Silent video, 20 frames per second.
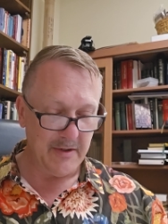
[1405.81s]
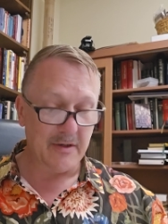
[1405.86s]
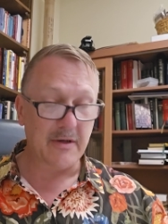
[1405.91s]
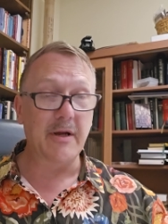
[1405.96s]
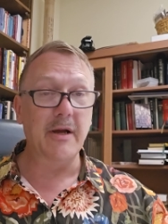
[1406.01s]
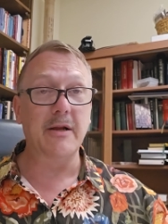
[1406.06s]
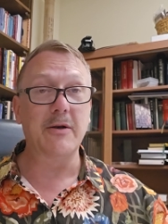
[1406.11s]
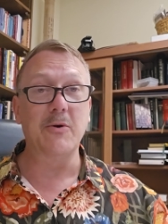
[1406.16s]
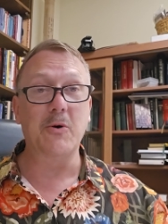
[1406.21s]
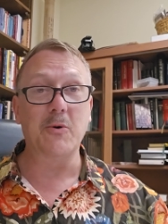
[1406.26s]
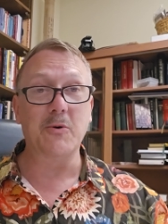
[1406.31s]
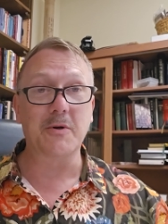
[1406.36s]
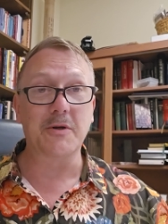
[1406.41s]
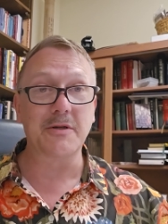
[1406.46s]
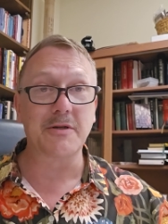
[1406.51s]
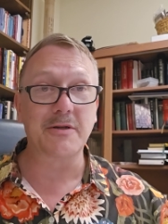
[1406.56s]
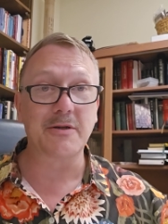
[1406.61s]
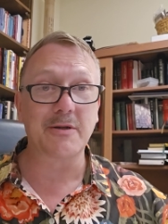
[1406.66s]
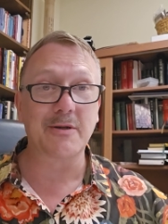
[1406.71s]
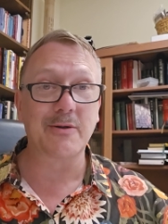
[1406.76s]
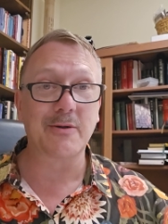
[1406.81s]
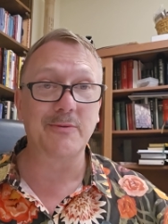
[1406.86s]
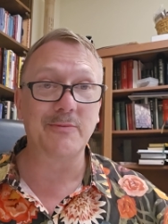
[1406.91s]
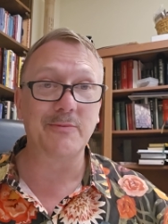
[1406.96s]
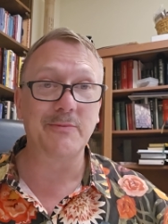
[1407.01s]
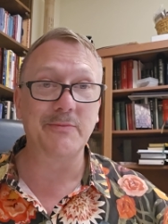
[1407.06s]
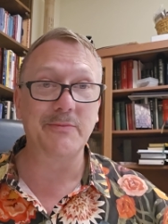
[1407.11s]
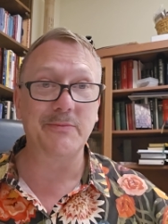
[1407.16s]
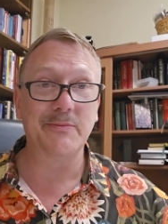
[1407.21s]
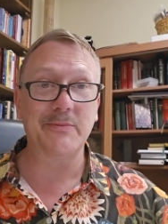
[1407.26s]
okay, notice
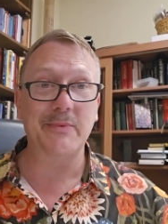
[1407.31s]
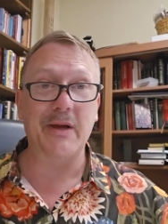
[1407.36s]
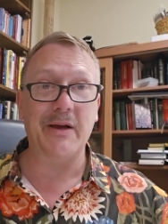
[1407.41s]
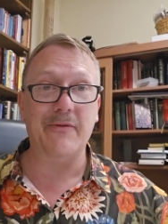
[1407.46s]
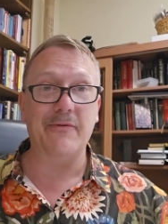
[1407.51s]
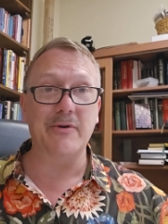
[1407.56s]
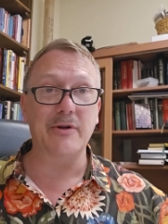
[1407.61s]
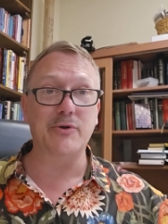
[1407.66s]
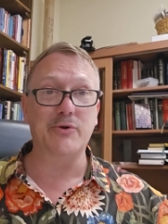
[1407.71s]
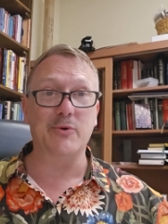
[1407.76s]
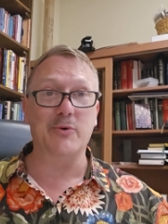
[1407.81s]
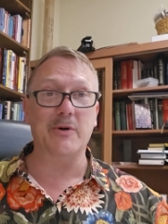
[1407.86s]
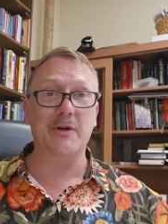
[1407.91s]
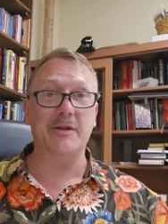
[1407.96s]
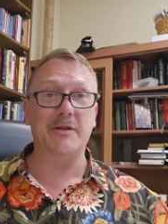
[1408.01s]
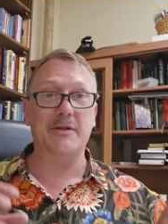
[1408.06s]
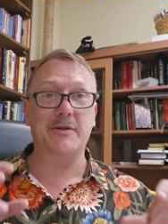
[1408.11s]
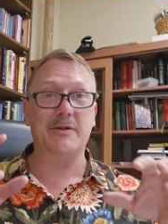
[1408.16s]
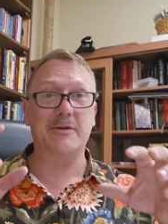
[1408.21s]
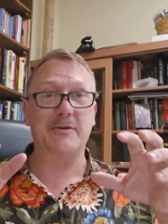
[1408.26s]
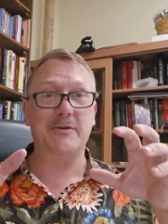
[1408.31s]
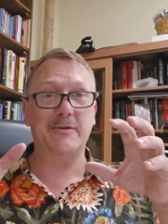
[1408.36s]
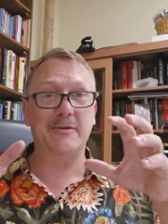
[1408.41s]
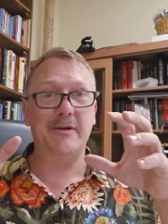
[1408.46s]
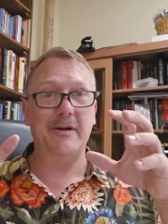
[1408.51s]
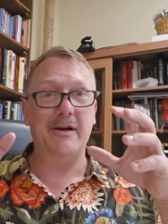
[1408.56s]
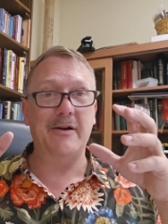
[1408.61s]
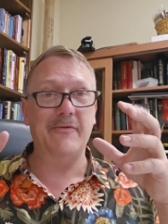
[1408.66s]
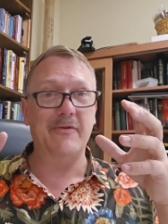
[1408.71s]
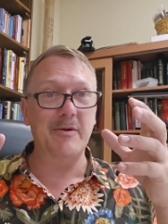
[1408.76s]
every joint,
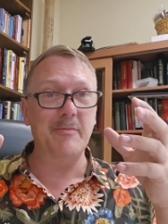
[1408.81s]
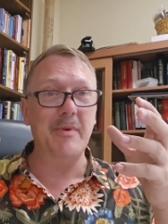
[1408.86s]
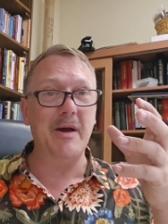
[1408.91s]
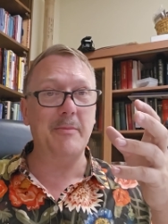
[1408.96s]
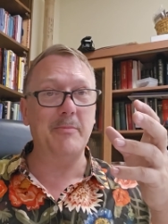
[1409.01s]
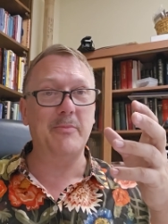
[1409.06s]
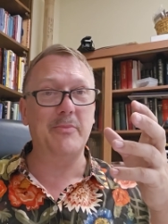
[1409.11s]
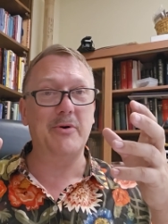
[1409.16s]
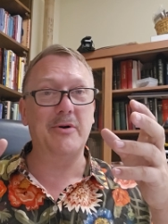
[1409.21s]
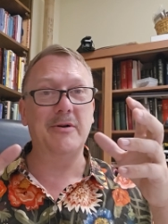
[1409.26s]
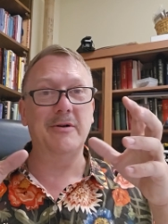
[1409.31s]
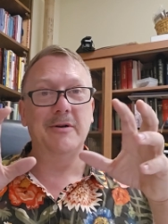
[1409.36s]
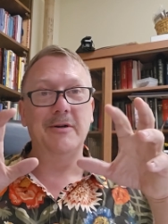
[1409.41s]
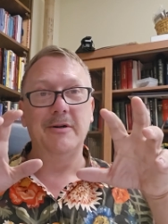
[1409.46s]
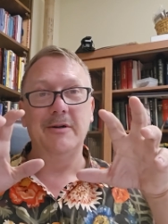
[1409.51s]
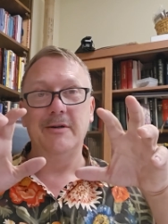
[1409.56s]
every member,